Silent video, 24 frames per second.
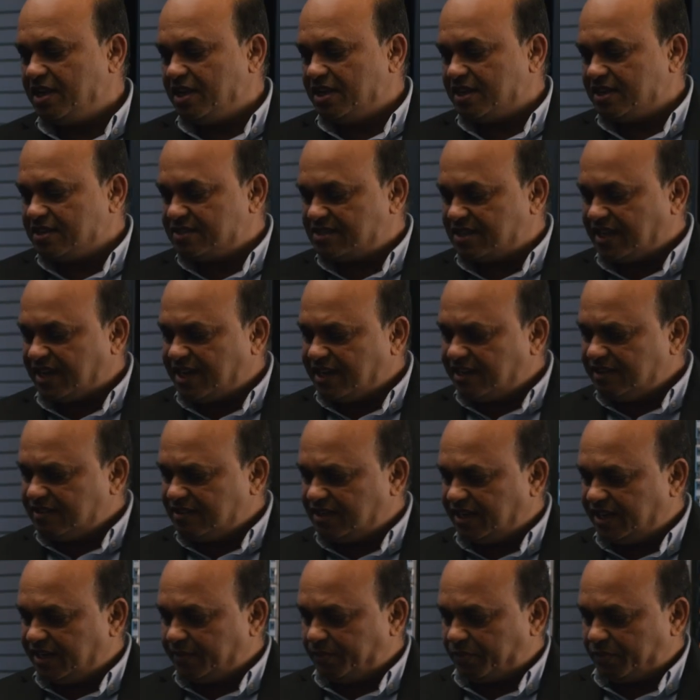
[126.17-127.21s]
Wow. Second
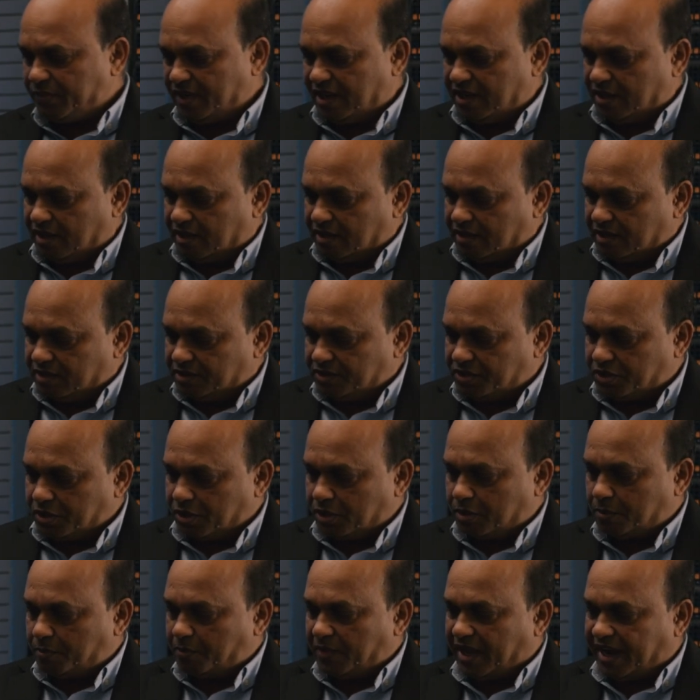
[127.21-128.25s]
thing, you
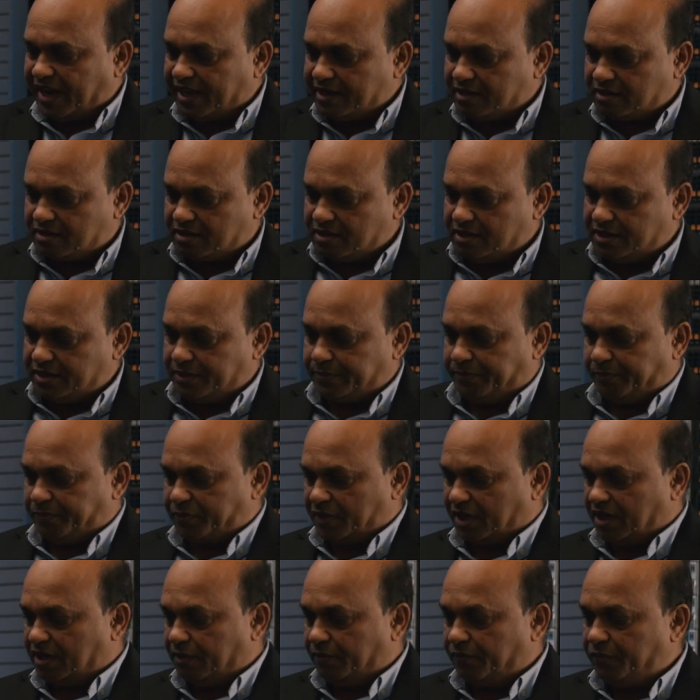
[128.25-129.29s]
know, at uh,
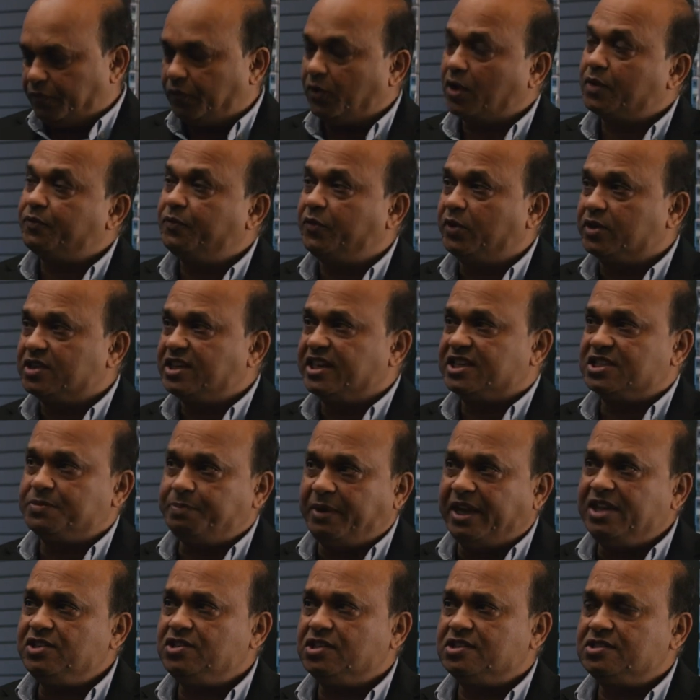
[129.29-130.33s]
uh, for, for the
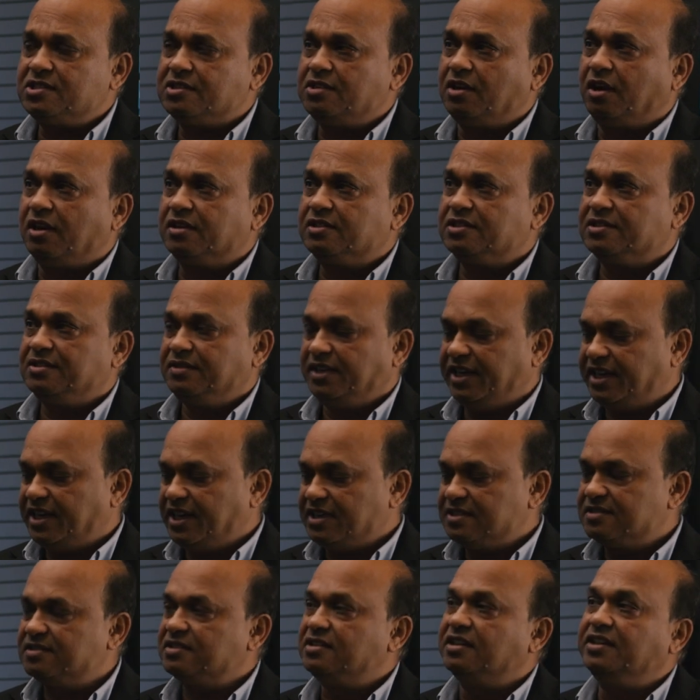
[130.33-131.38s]
expansion slots, it
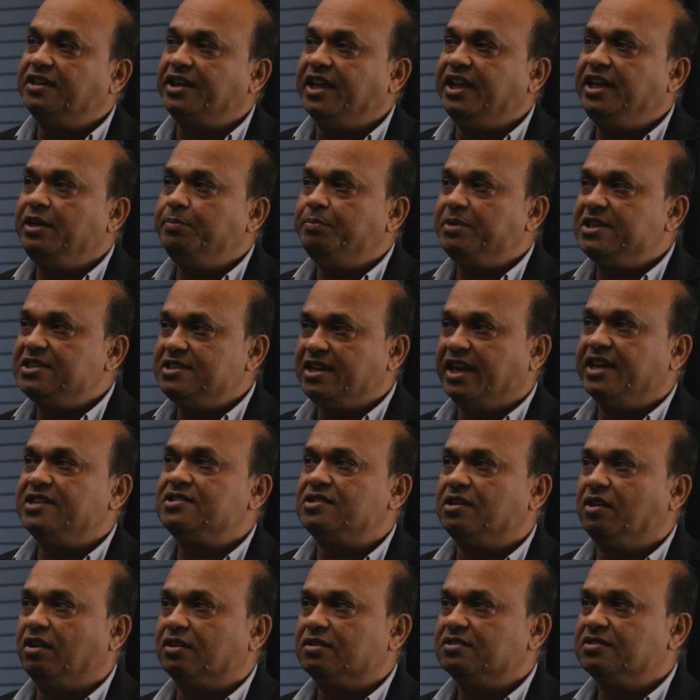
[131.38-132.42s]
has 13 PCI
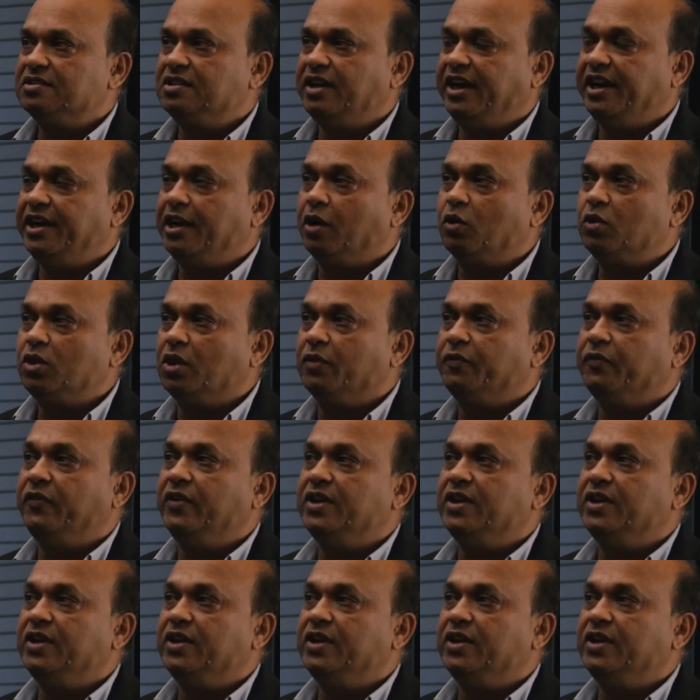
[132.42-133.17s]
slots, and out of